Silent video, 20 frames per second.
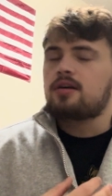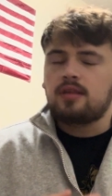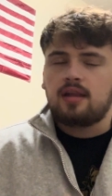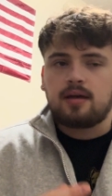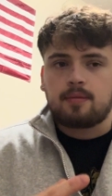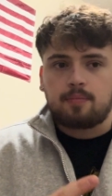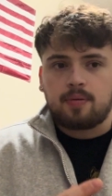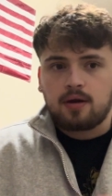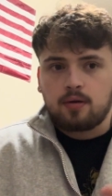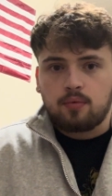
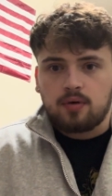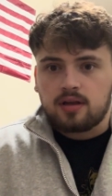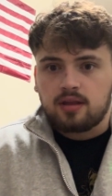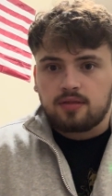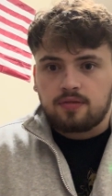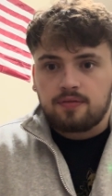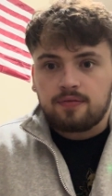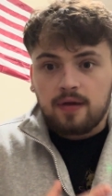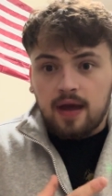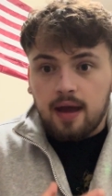like Big
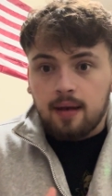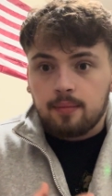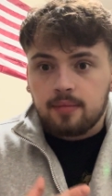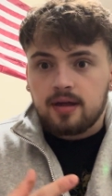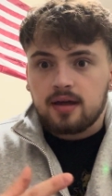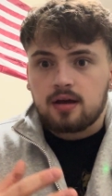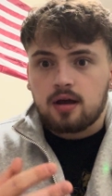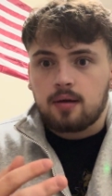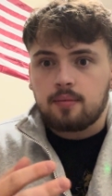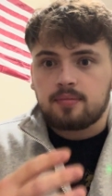Wicked's
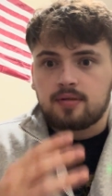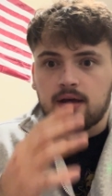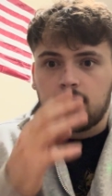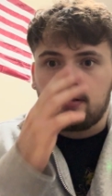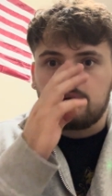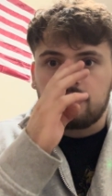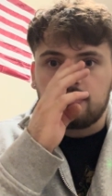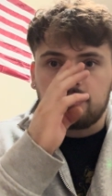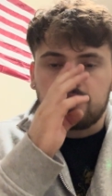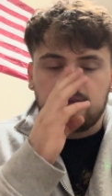family comes
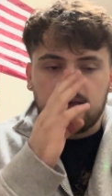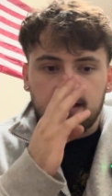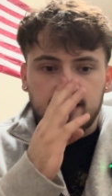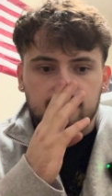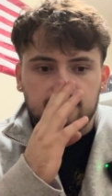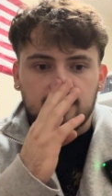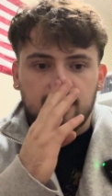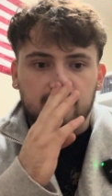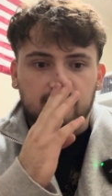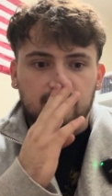out and
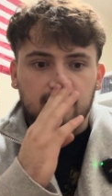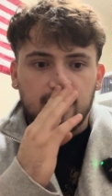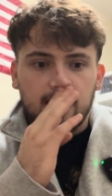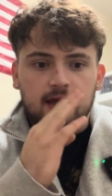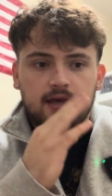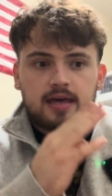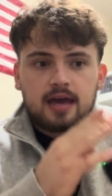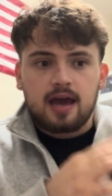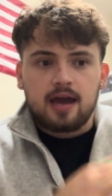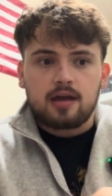says like,
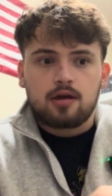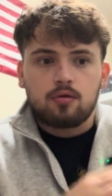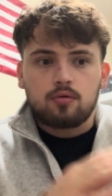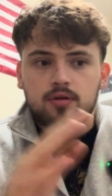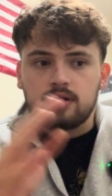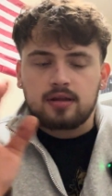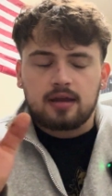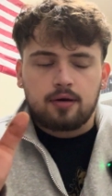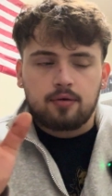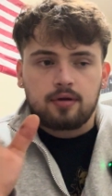yeah, he
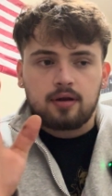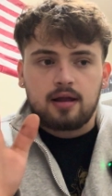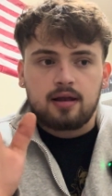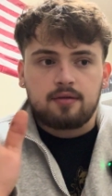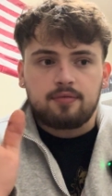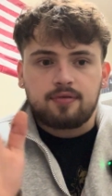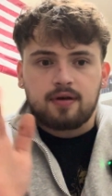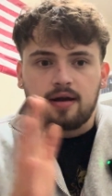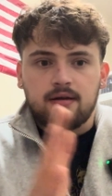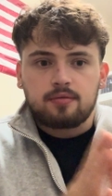only
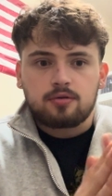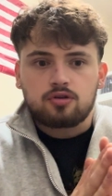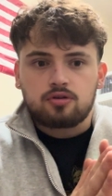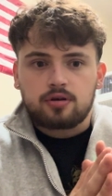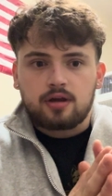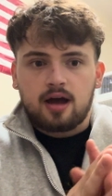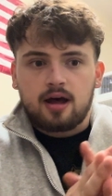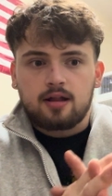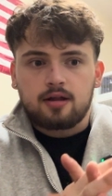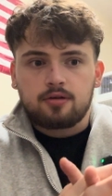donated
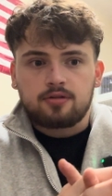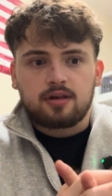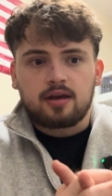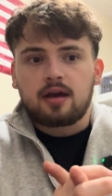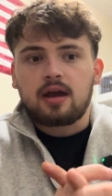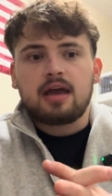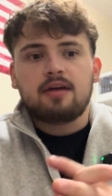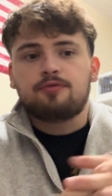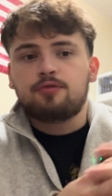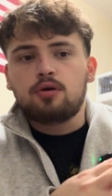$500.
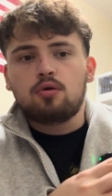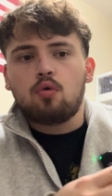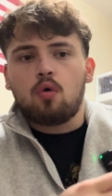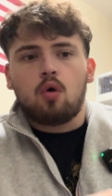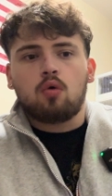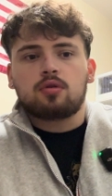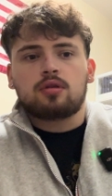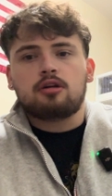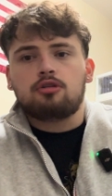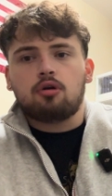Like if
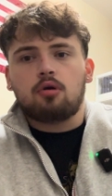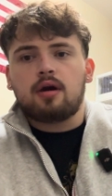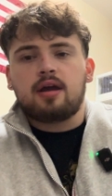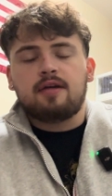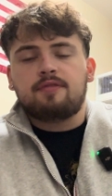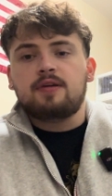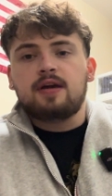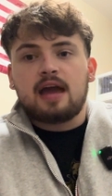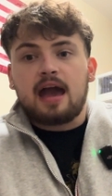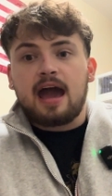
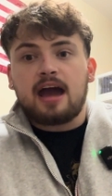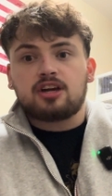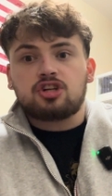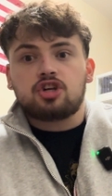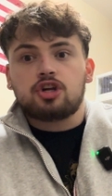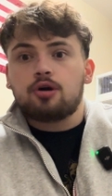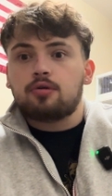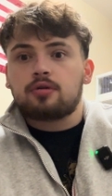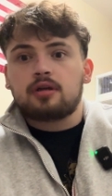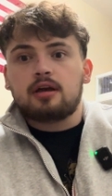he
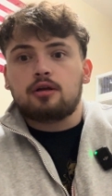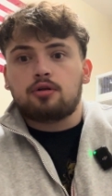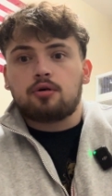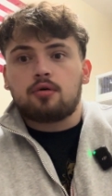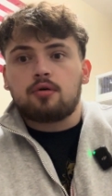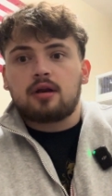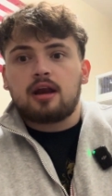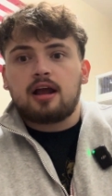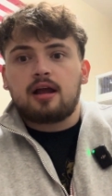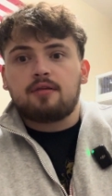actually only
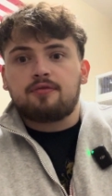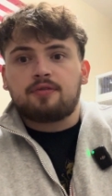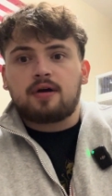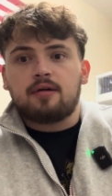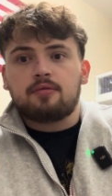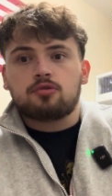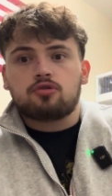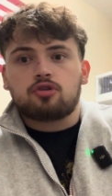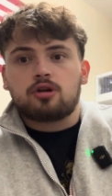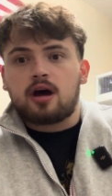donated
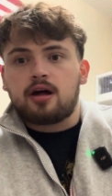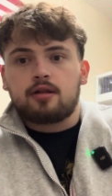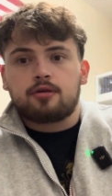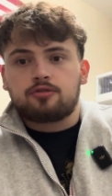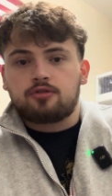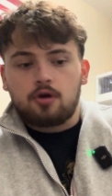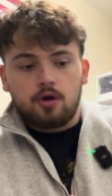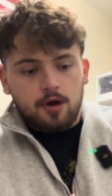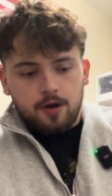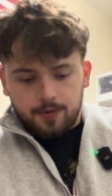$500,